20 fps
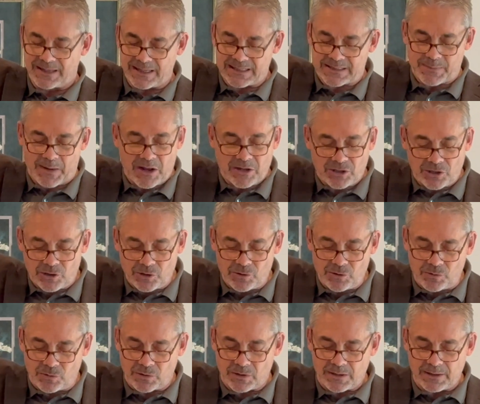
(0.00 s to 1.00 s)
It's about
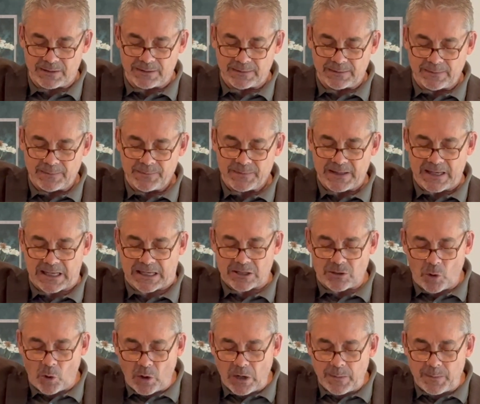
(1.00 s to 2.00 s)
you. It can
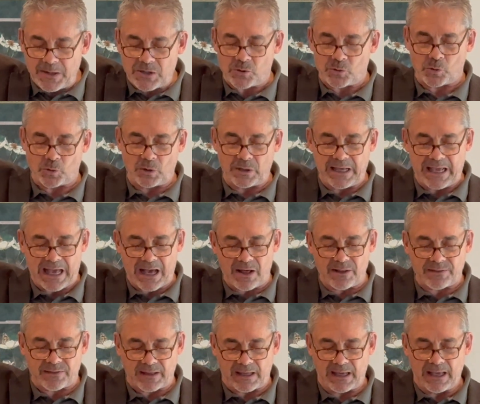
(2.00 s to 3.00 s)
only be truly
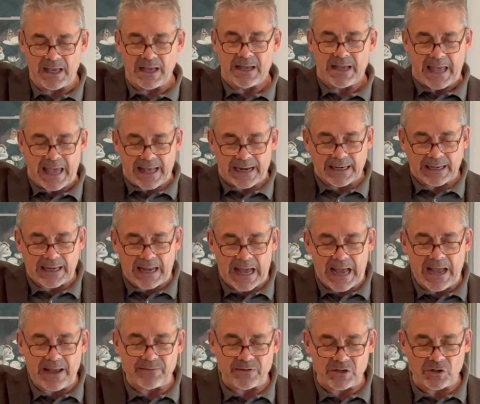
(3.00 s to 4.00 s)
healthy and
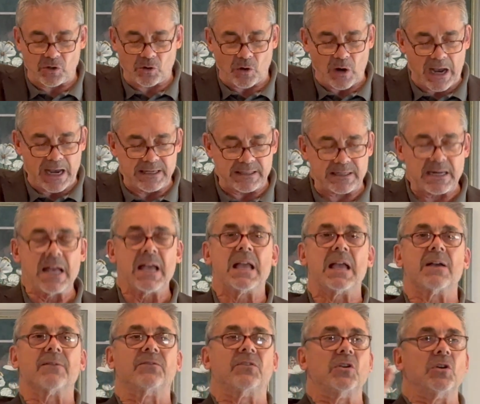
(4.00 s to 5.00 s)
alive in Christ
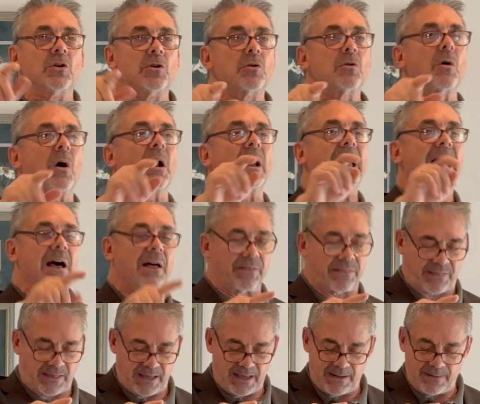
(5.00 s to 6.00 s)
if you are
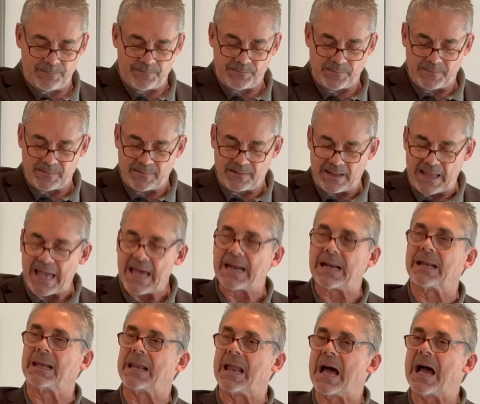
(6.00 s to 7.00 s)
healthy and
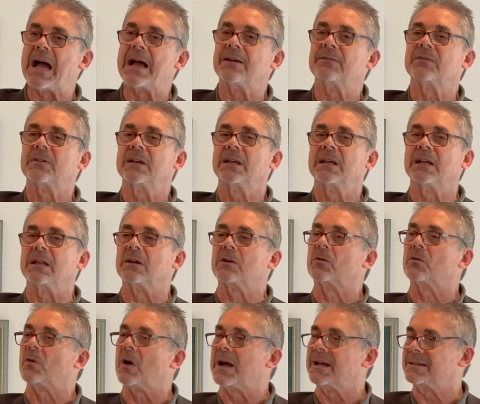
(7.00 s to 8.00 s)
alive in
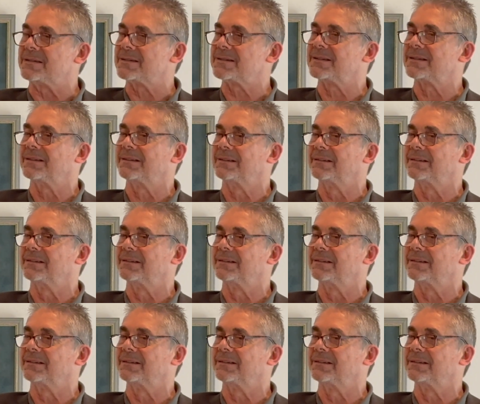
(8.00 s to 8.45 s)
Christ.